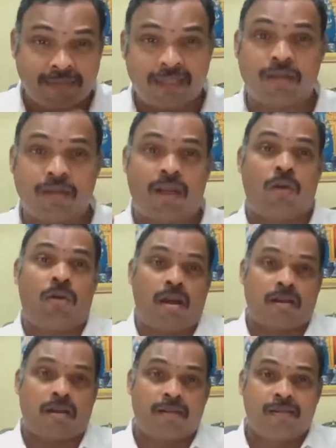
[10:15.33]
How
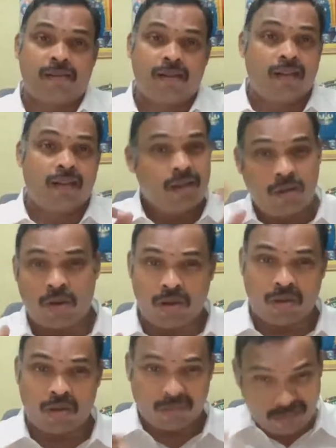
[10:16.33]
long?
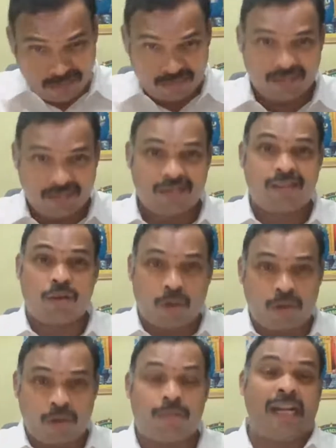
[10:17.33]
No.
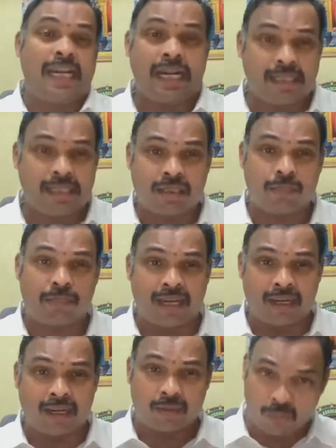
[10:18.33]
Go to
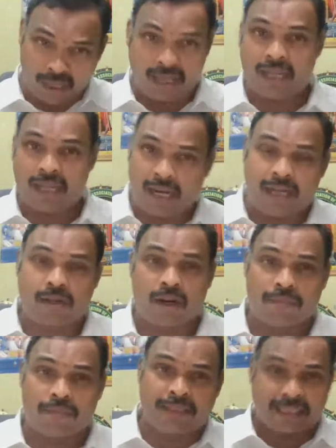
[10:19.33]
multidiscipline. 1 year I
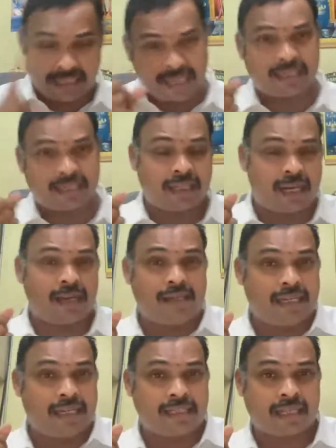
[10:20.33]
taught physics, next year I will
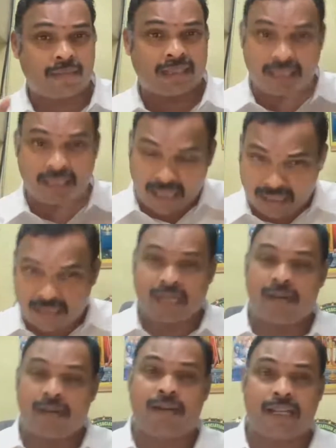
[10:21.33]
teach chemistry, next year
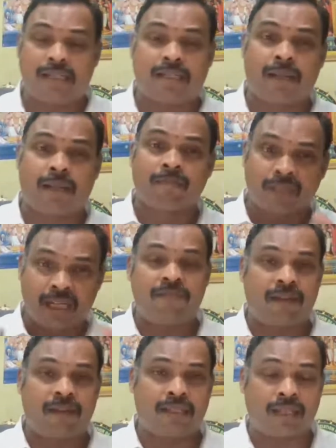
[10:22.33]
I will teach a
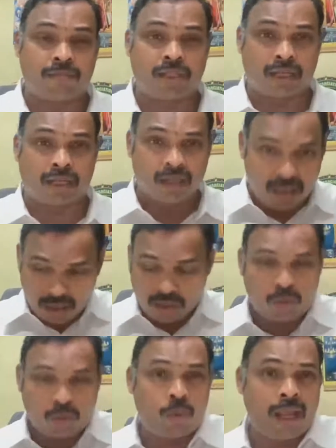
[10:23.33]
different subject.
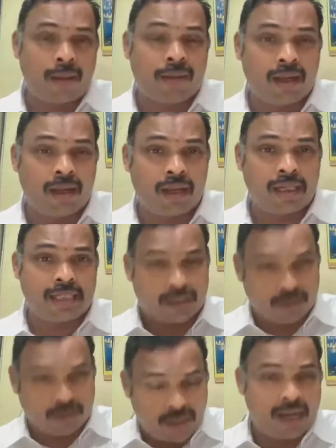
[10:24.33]
Today biology,
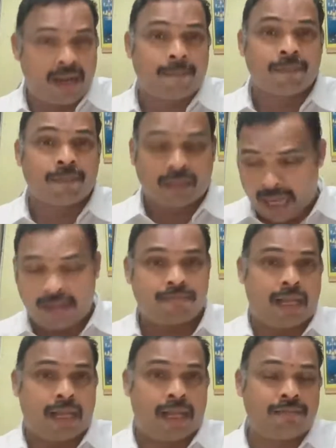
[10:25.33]
today
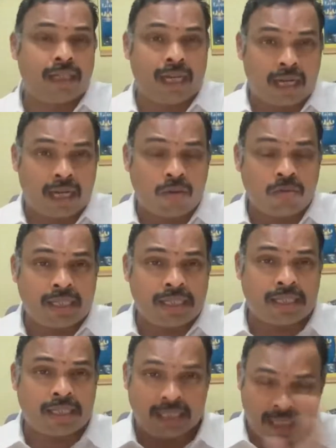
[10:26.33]
I've done
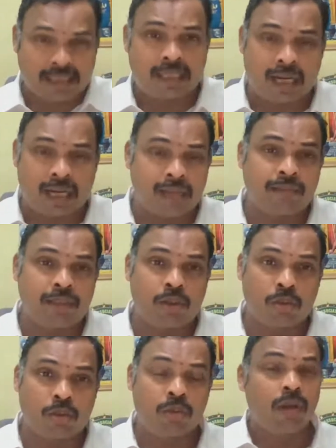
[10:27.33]
accountancy, next year I will
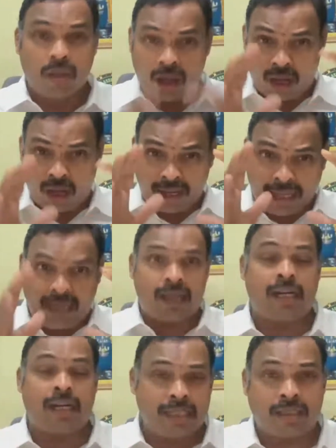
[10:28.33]
do, or
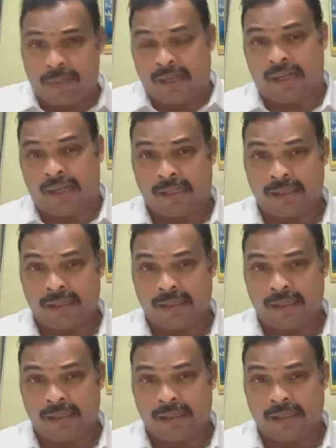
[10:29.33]
interdisciplinary.